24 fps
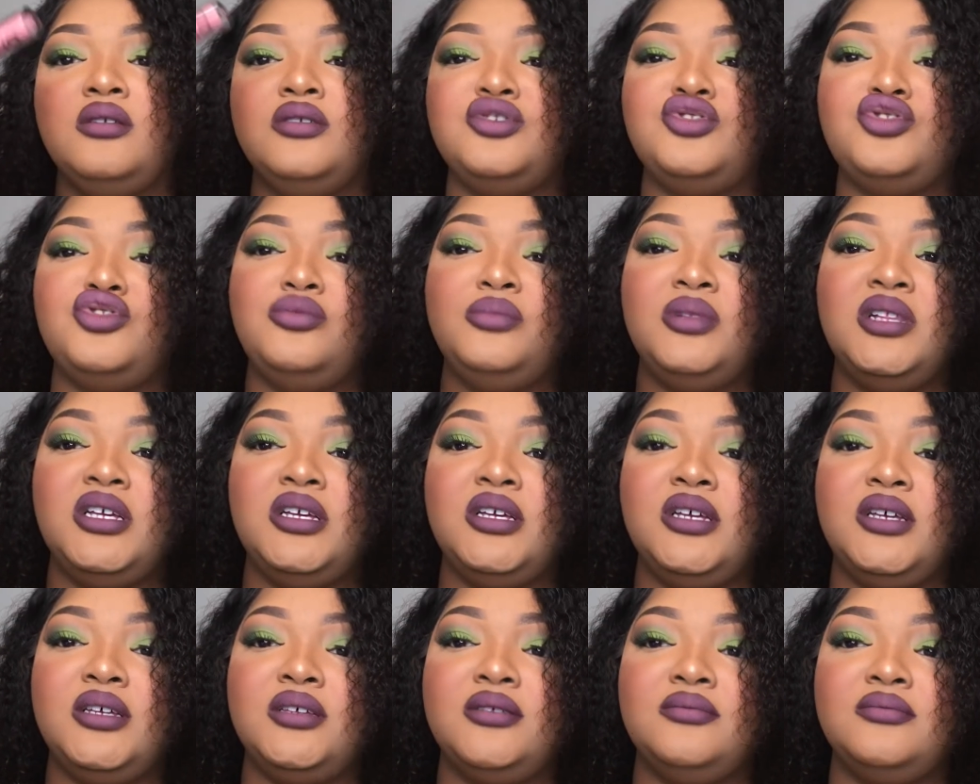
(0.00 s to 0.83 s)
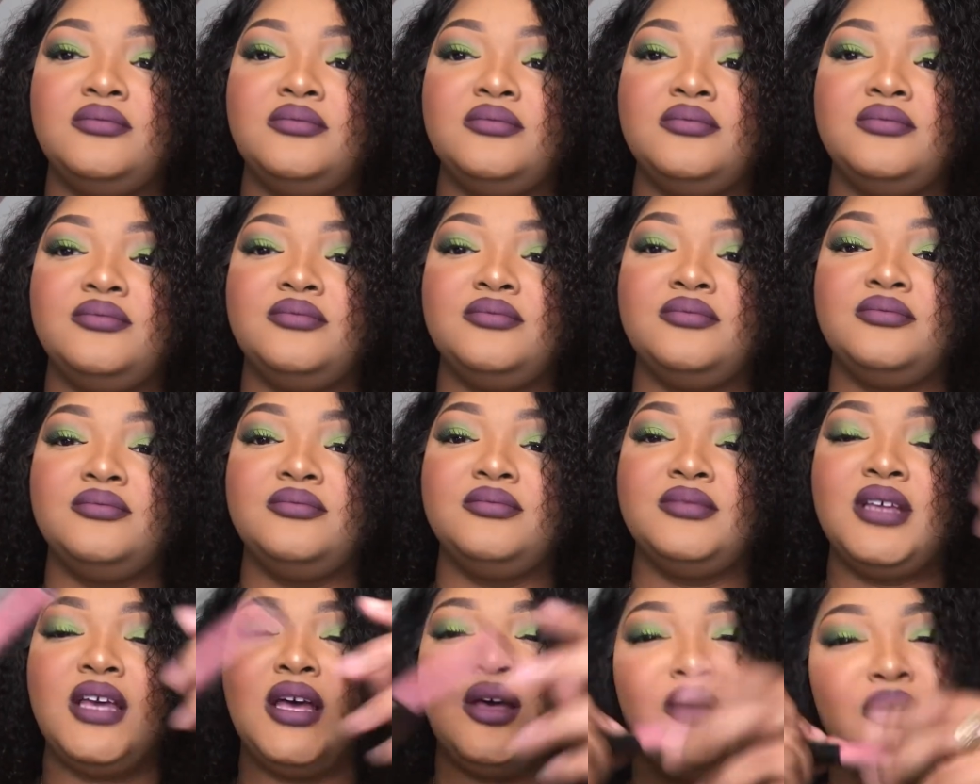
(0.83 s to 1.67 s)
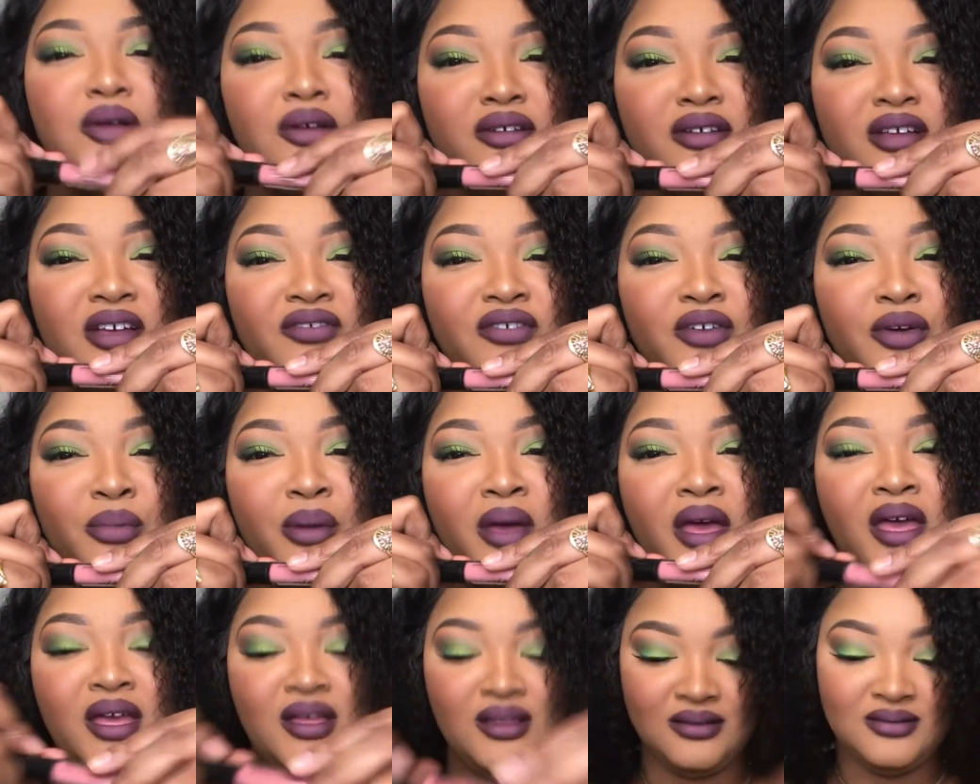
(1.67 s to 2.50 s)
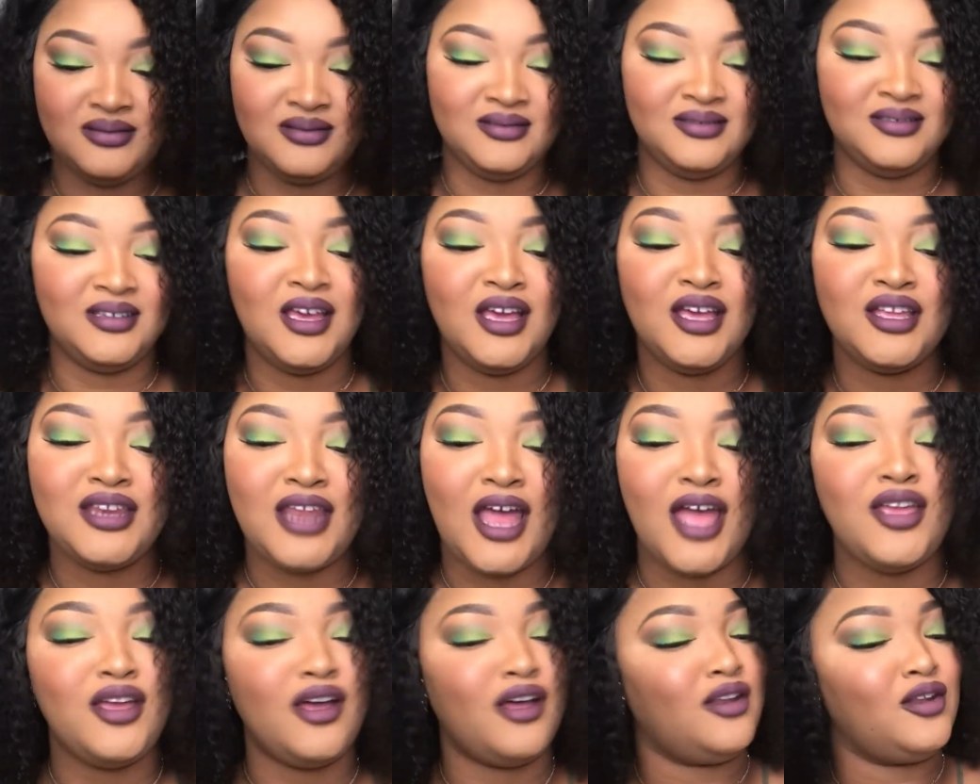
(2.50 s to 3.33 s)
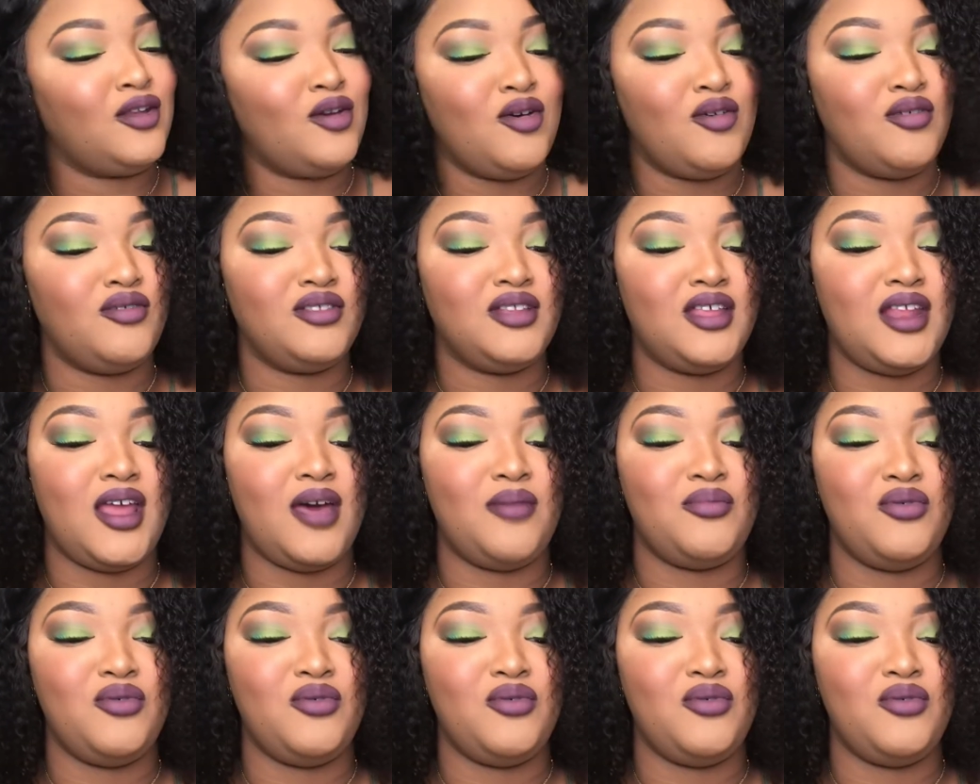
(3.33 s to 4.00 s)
True Blood. Oh, I feel bad. Now y'all know that I